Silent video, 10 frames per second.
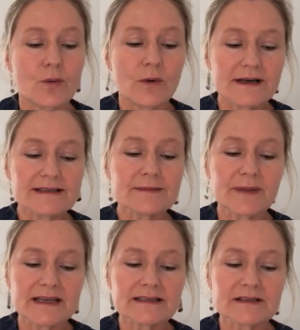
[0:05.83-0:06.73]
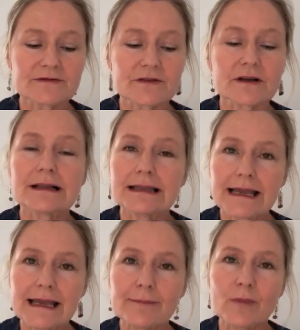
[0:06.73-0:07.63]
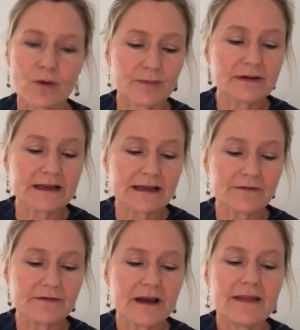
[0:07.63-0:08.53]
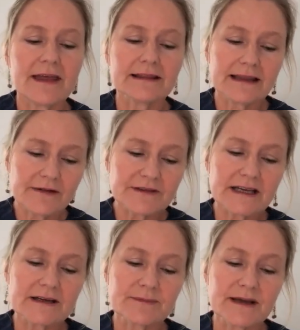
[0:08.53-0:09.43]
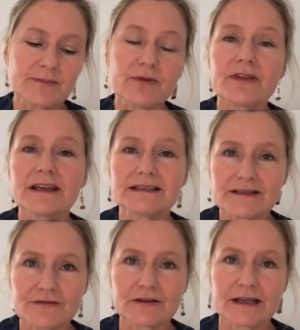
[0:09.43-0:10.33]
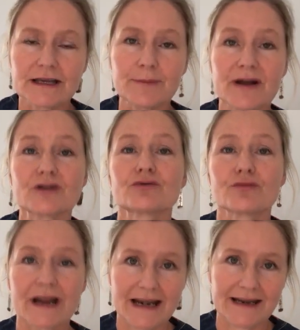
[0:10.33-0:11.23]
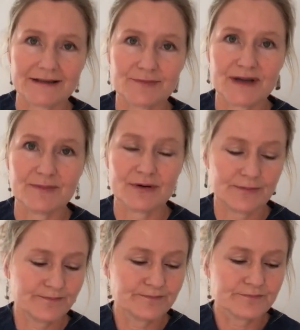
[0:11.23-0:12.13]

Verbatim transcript: What is the basis for the claim or belief that left-handed people think differently compared to right-handed people?